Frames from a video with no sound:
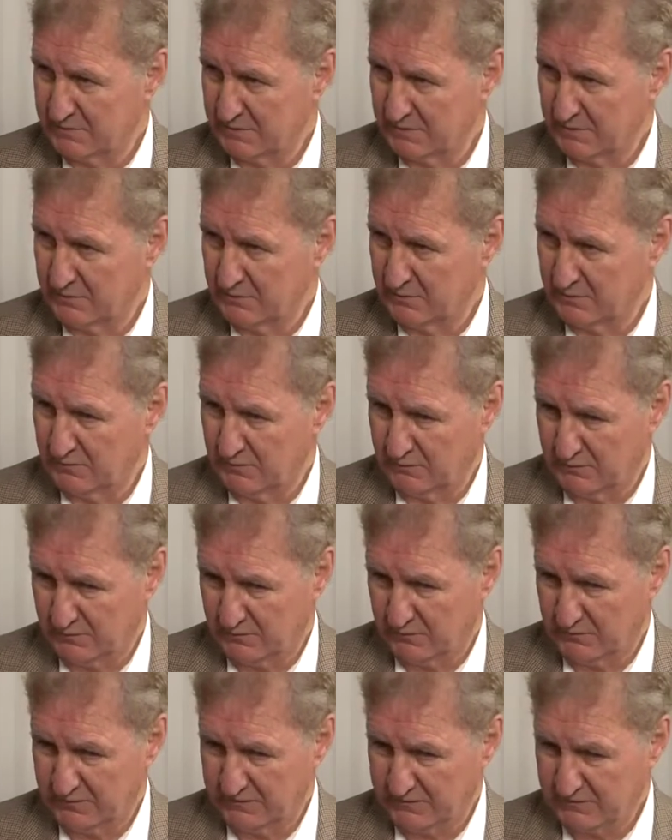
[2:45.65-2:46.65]
You know,
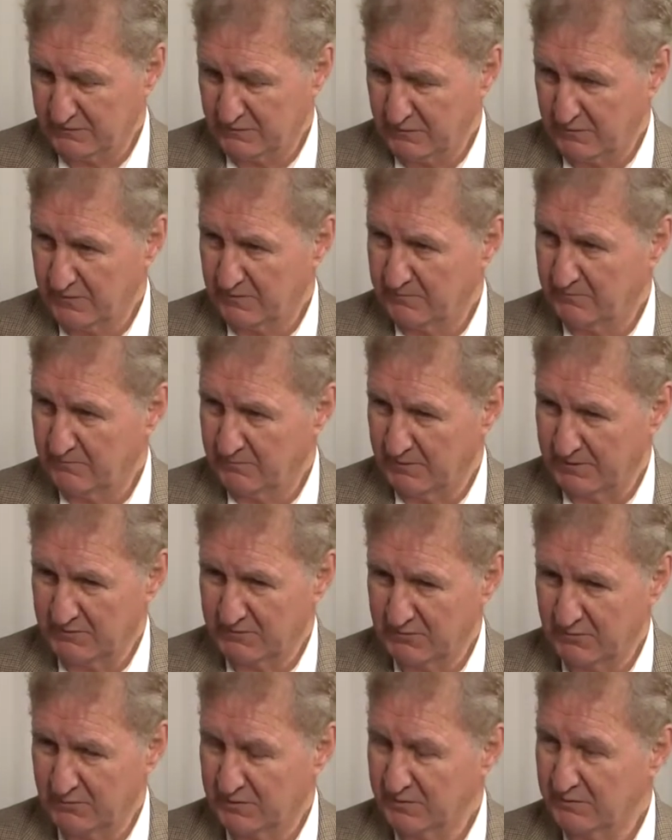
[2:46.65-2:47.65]
we just got to make
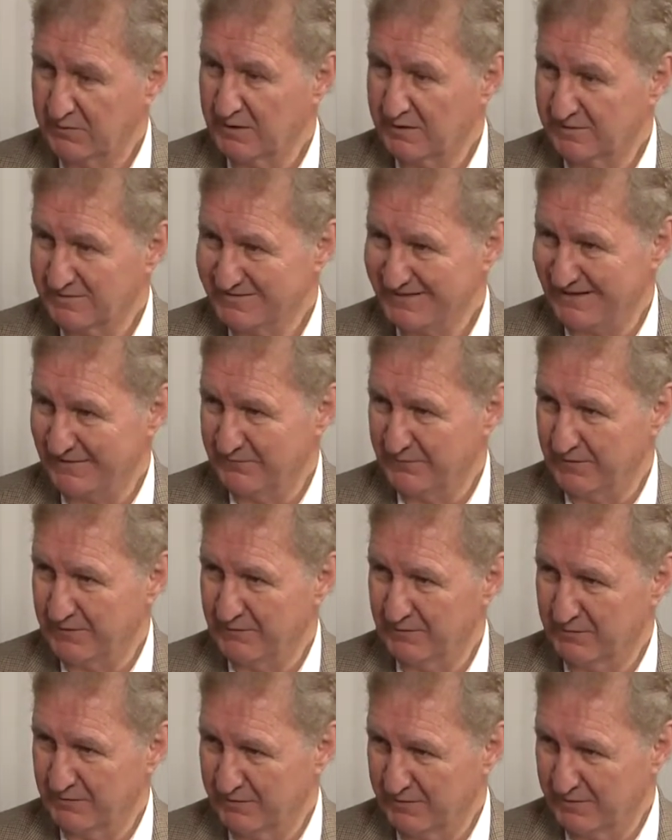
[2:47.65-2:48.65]
sure we do that
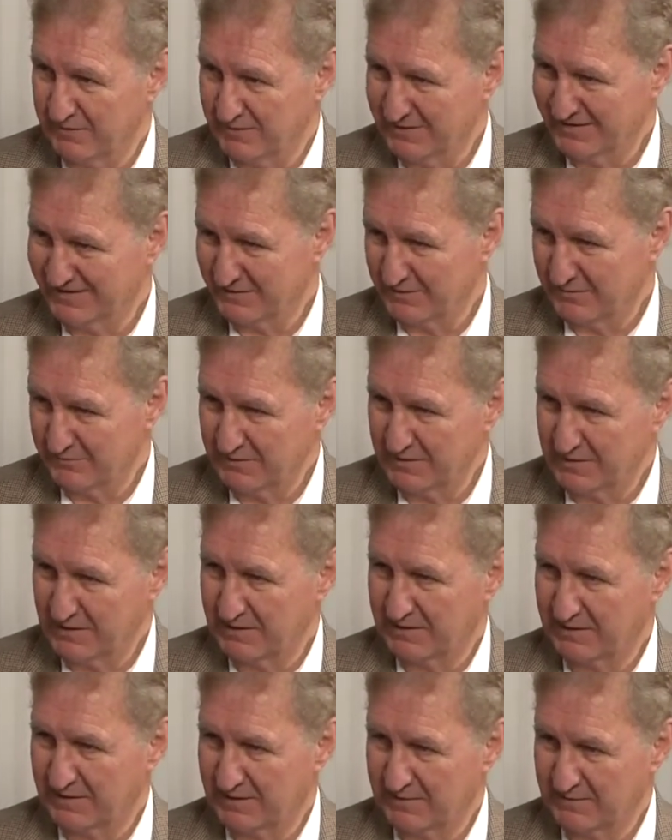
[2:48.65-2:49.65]
safely, we do that
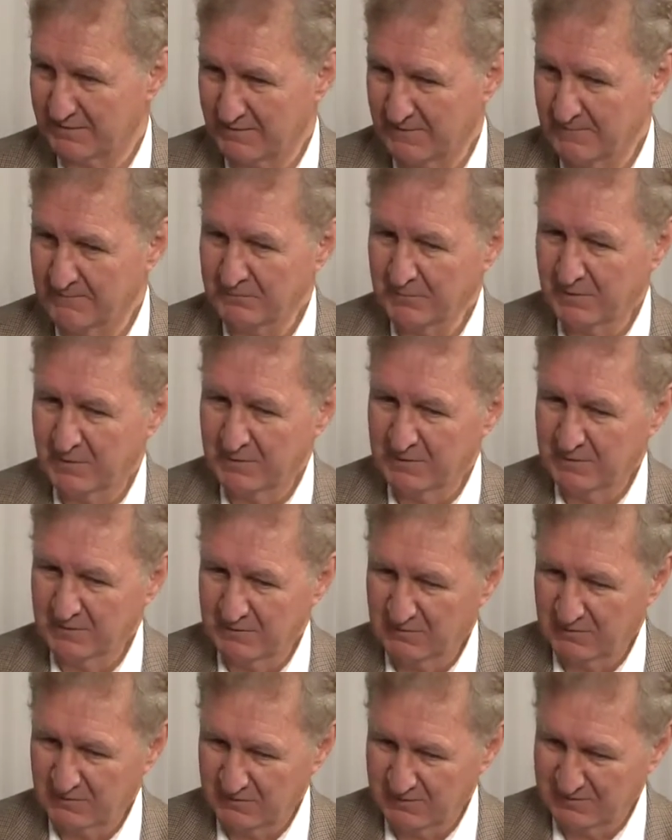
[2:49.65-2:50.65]
economically, and
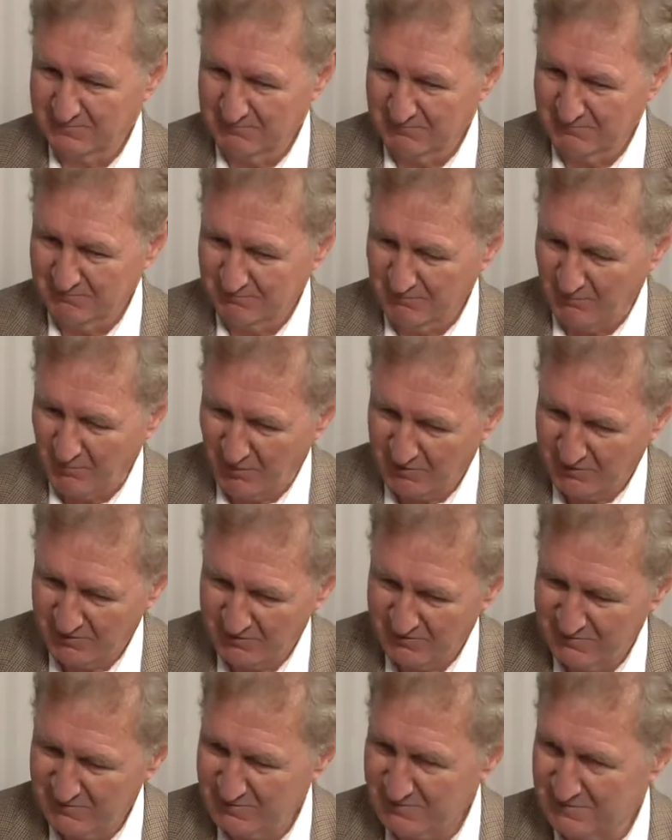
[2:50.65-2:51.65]

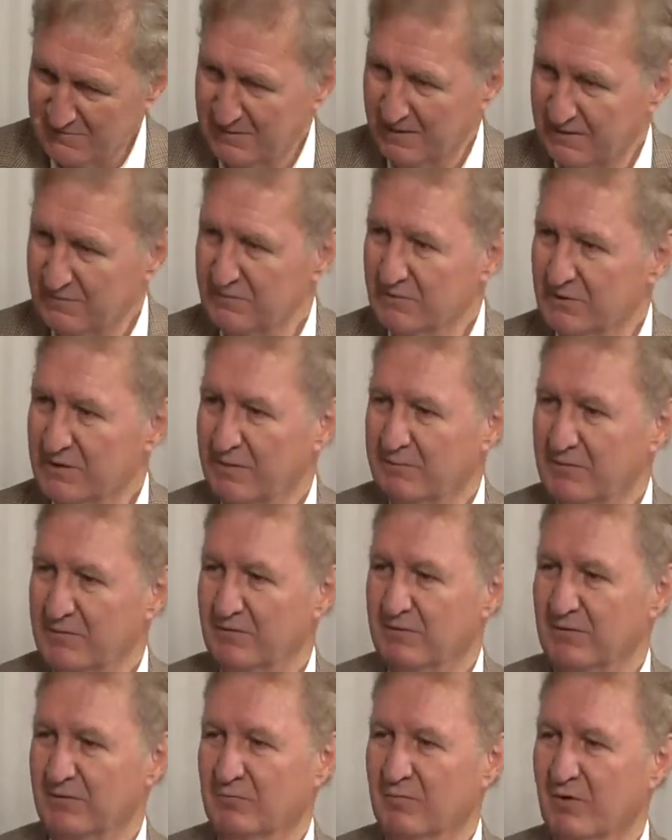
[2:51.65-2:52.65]
modernness has to come
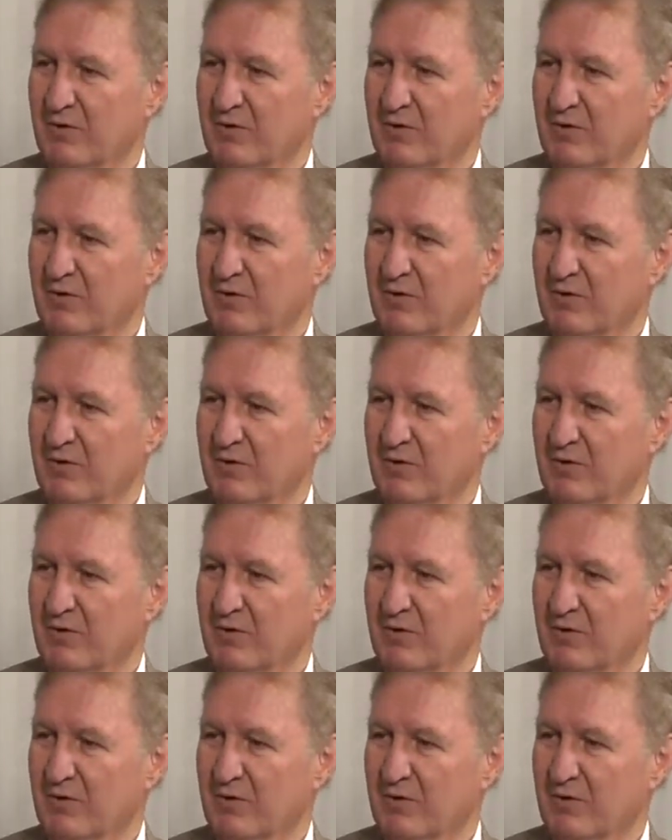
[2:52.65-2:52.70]
into it,